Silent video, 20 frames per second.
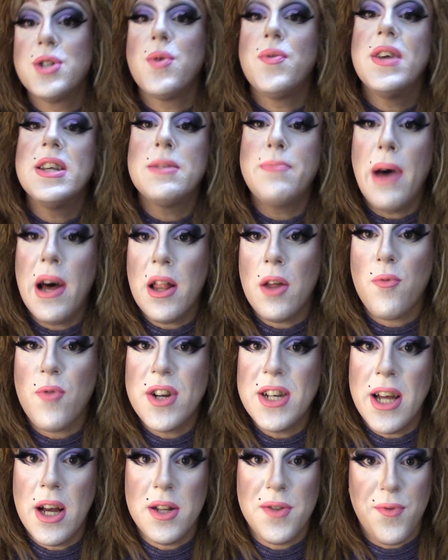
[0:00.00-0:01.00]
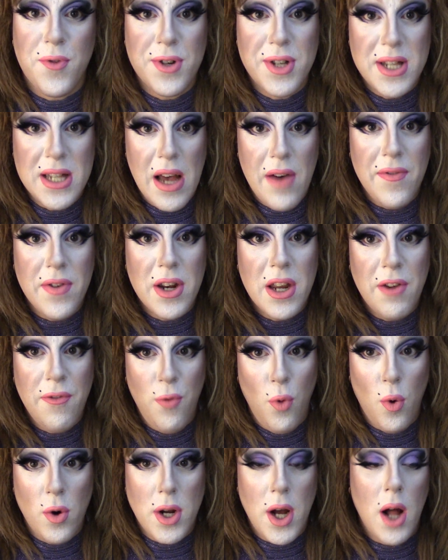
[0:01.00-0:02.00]
this palette retails for
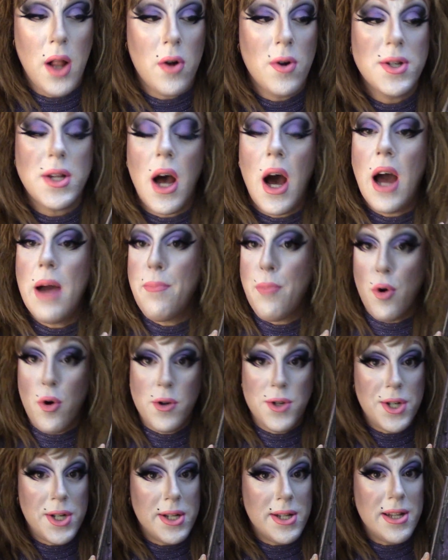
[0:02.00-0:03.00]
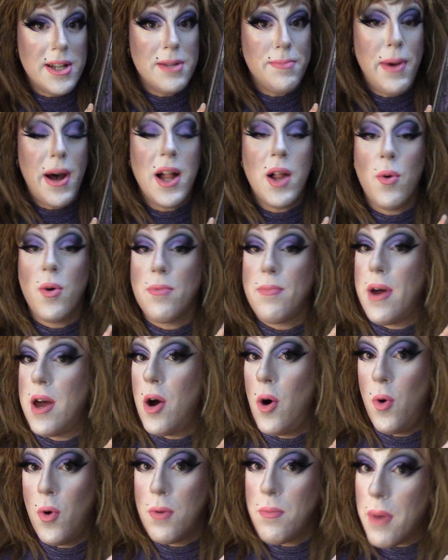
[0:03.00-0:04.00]
$74. I purchased this palette with my
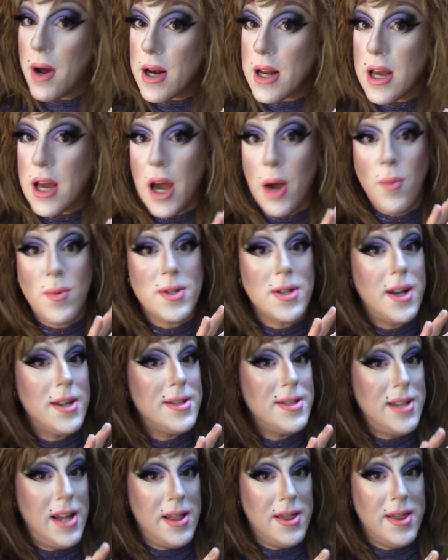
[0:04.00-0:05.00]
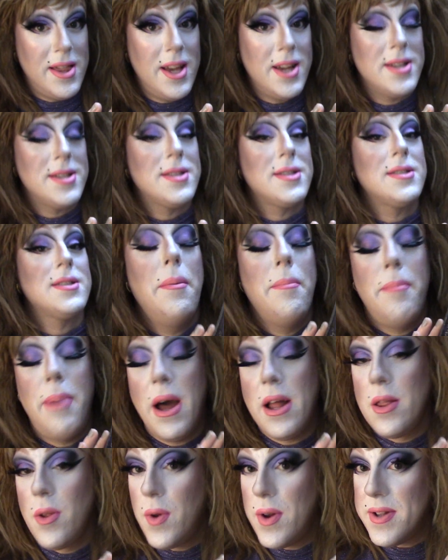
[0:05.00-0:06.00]
own money. I was not sent this
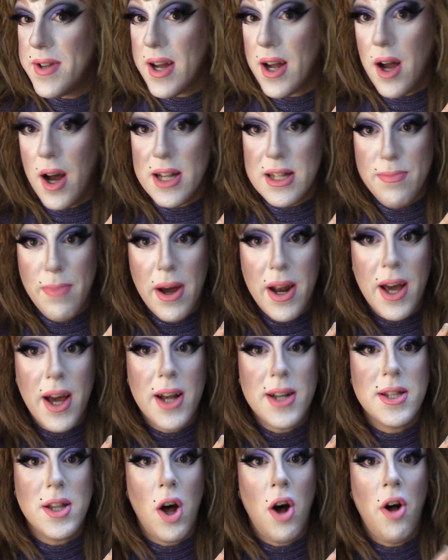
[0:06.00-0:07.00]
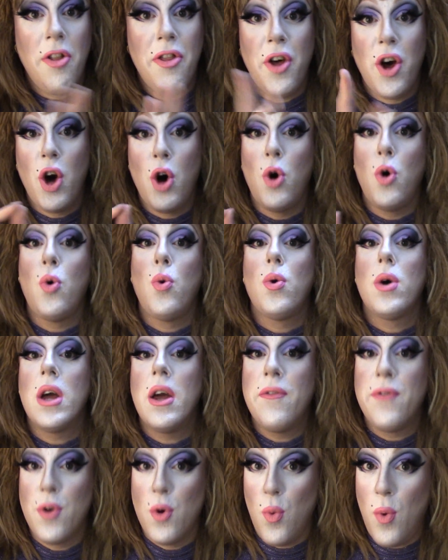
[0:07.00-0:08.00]
by LunatiCK Cosmetics, although
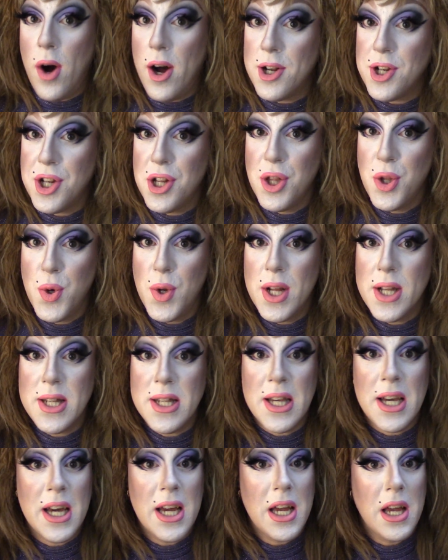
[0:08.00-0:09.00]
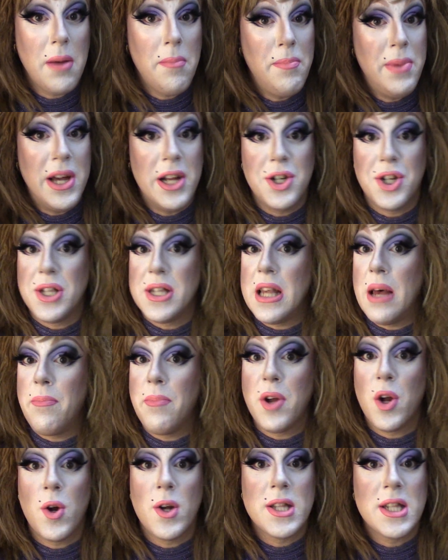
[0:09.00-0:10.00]
if you're watching LunatiCK, bitch, send
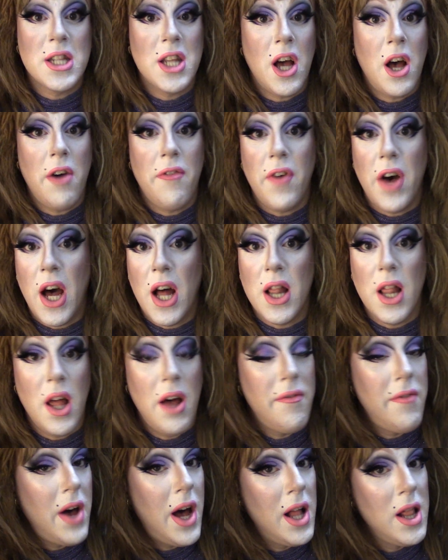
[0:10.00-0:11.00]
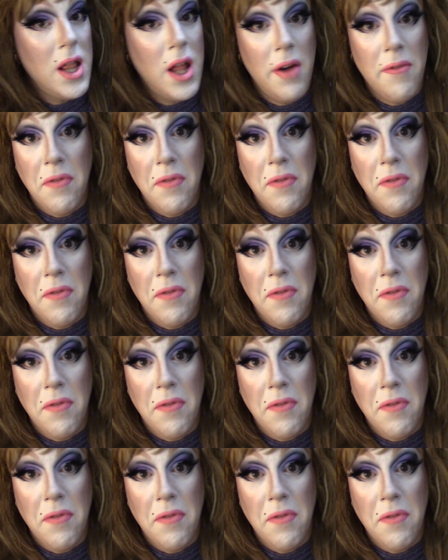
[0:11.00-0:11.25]
me your stuff. I love